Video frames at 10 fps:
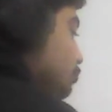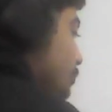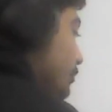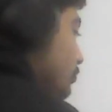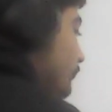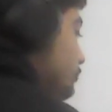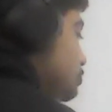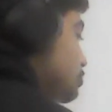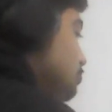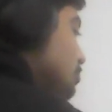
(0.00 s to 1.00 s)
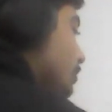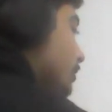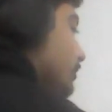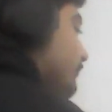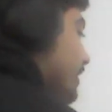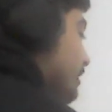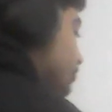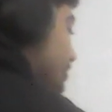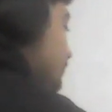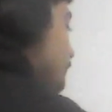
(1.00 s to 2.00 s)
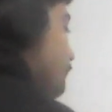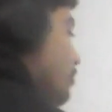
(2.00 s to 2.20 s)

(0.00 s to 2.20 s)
squared over 2 evaluated